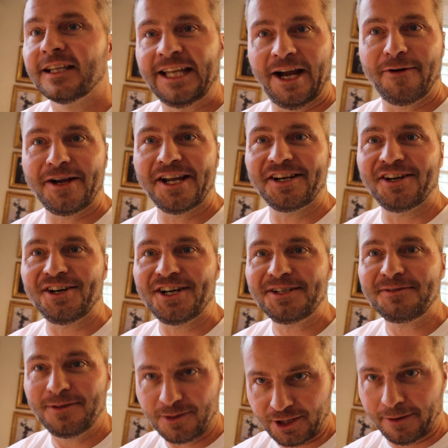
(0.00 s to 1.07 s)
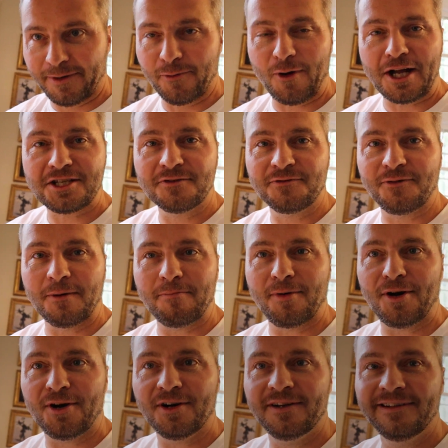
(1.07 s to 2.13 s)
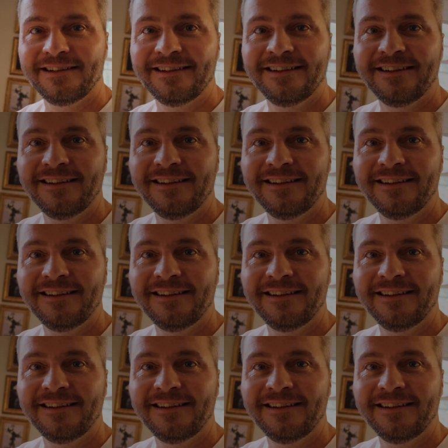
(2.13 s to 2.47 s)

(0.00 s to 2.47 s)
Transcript: carrying on. Going to be watching football.